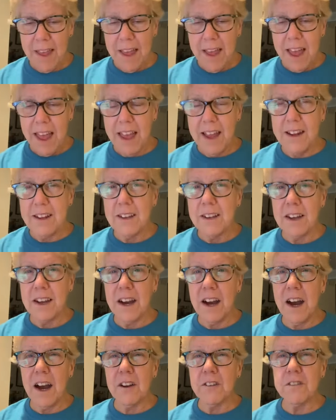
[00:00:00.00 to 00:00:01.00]
And
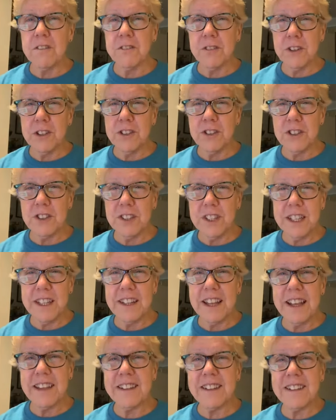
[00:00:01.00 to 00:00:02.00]
unfortunately,
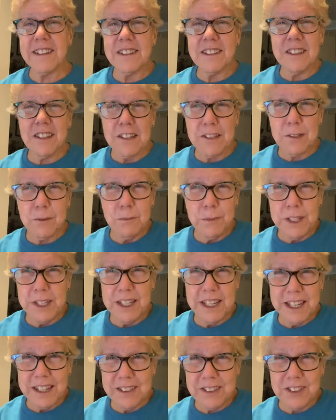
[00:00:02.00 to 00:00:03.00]
they stuck me
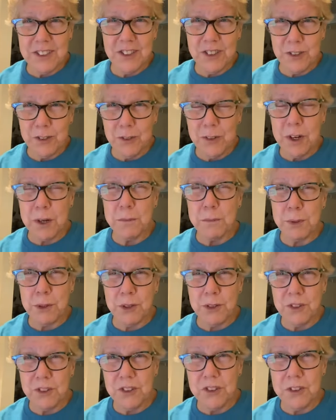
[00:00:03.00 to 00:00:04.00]
next to a
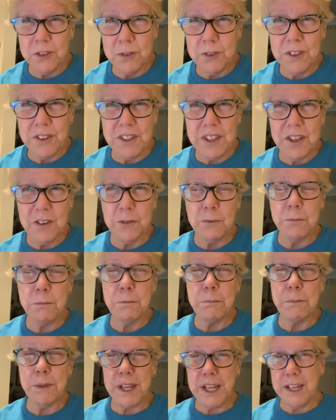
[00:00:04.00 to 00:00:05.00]
person who was selling
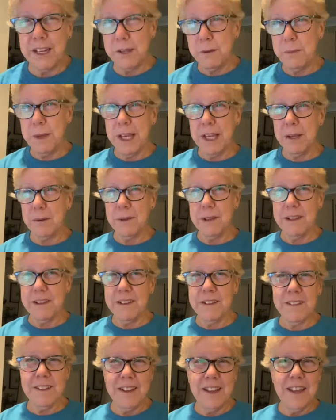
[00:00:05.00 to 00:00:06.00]
Beanie
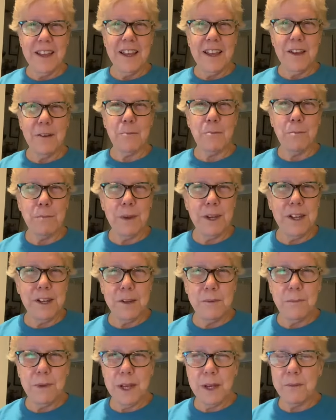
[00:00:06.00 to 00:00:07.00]
Babies. And
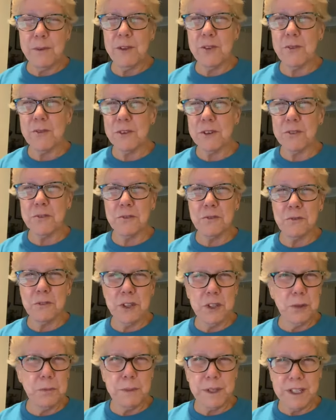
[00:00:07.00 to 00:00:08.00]
Beanie Babies were a
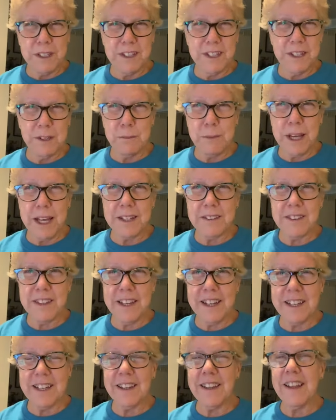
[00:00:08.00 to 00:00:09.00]
real big thing back then.